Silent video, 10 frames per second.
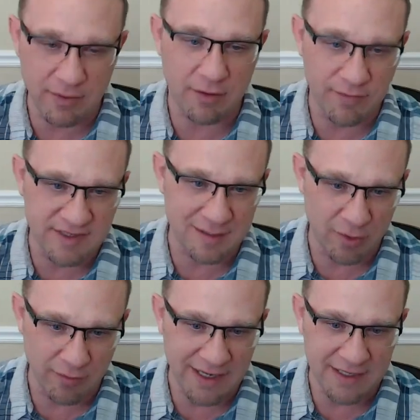
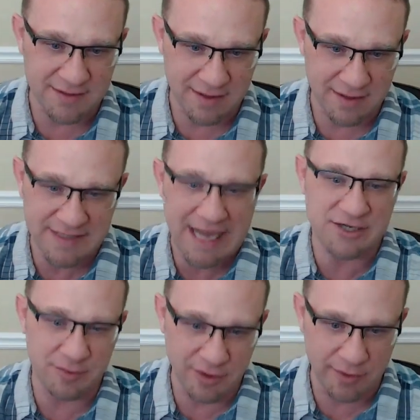reasonable radius of this
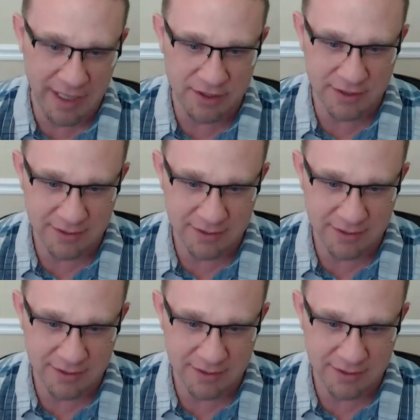actual location.